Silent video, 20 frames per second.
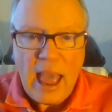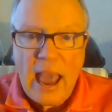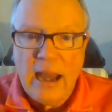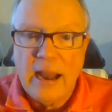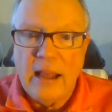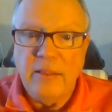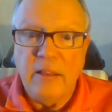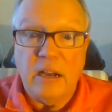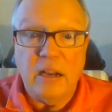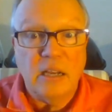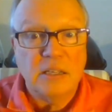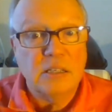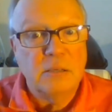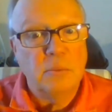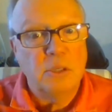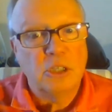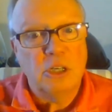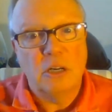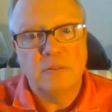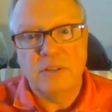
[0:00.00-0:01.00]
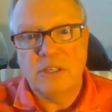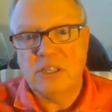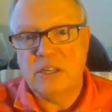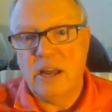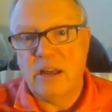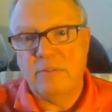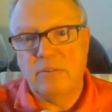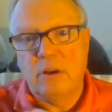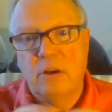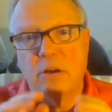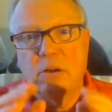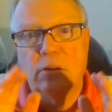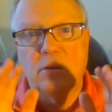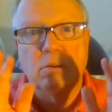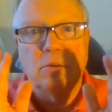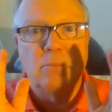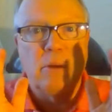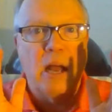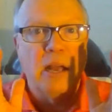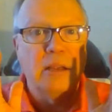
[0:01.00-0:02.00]
And then the customer service staff.
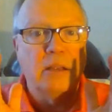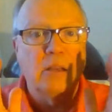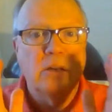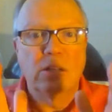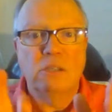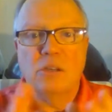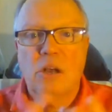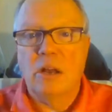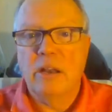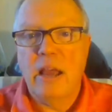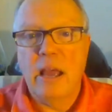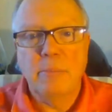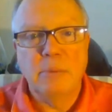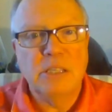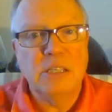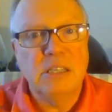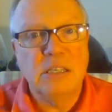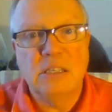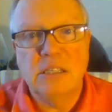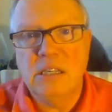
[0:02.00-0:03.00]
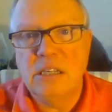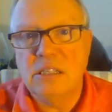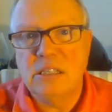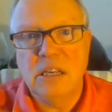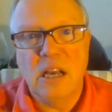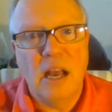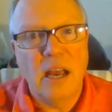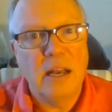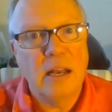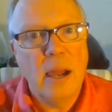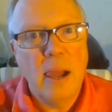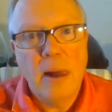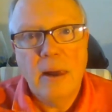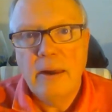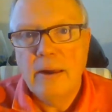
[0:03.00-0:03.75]
Oh my goodness, on MSC side,